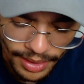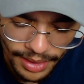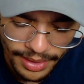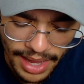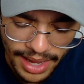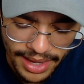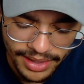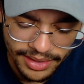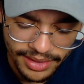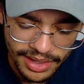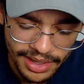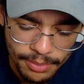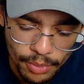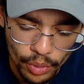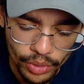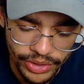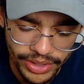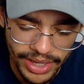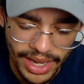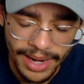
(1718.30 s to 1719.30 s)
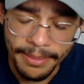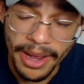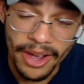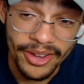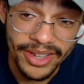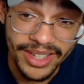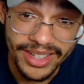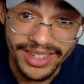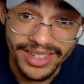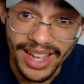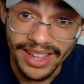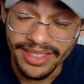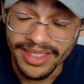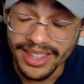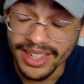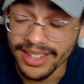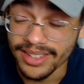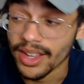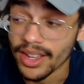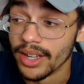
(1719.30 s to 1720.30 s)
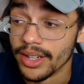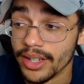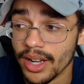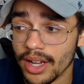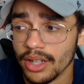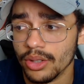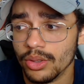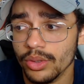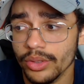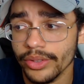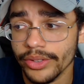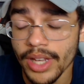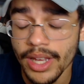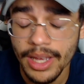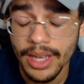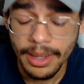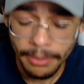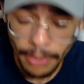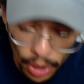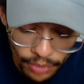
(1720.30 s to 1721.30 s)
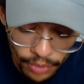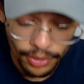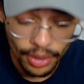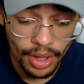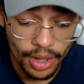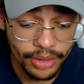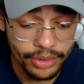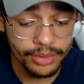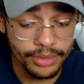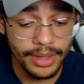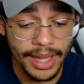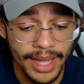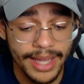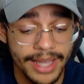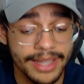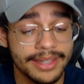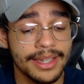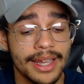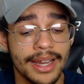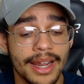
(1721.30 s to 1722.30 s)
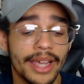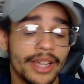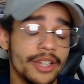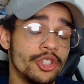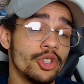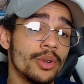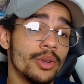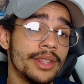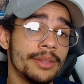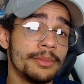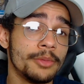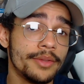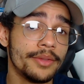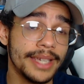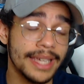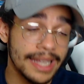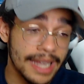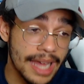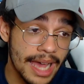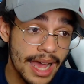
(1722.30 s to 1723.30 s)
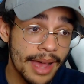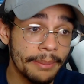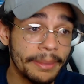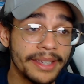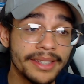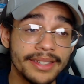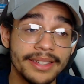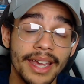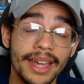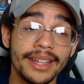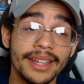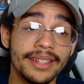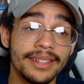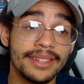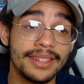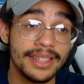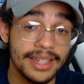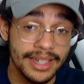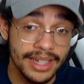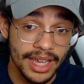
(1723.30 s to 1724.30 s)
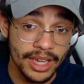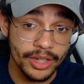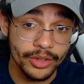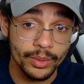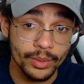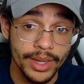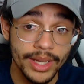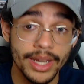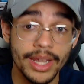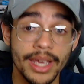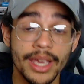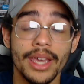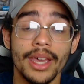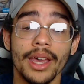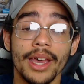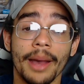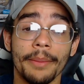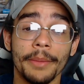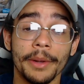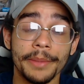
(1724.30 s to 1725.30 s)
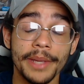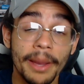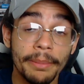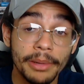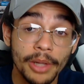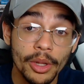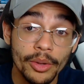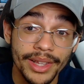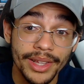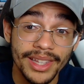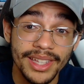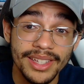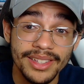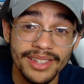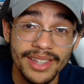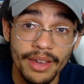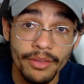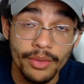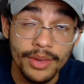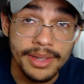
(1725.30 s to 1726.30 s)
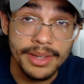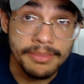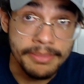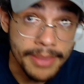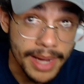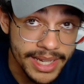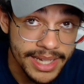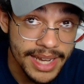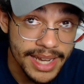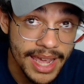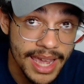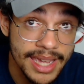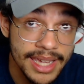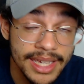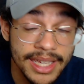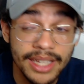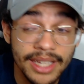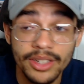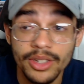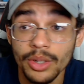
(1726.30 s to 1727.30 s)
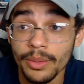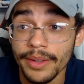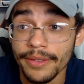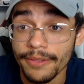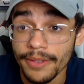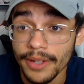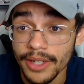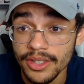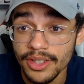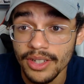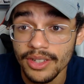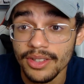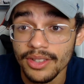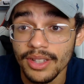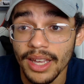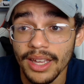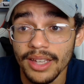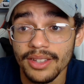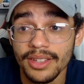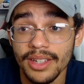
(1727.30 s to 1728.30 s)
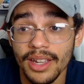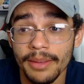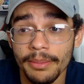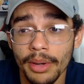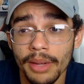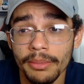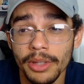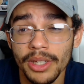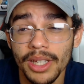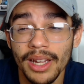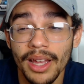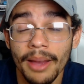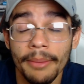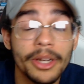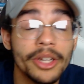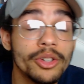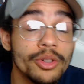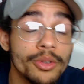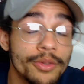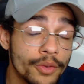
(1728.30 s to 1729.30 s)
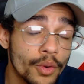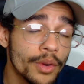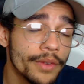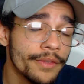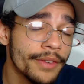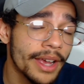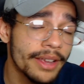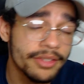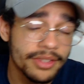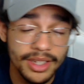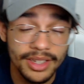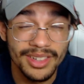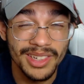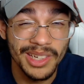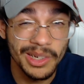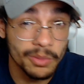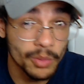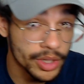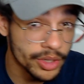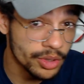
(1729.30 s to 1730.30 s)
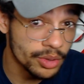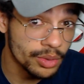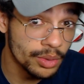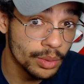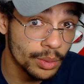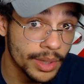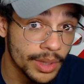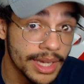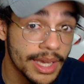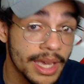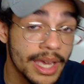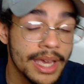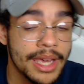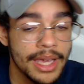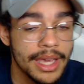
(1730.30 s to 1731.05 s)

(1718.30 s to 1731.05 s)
that he seemed more sad about his death than his aunt and uncle's. But overall, dude, like I said, I enjoyed the movie a lot. I'm excited to see the next one. I'm gonna be uploading these every Monday until we finish this. Like I said, I'm gonna do 4, 5, 6, then 1, 2, 3.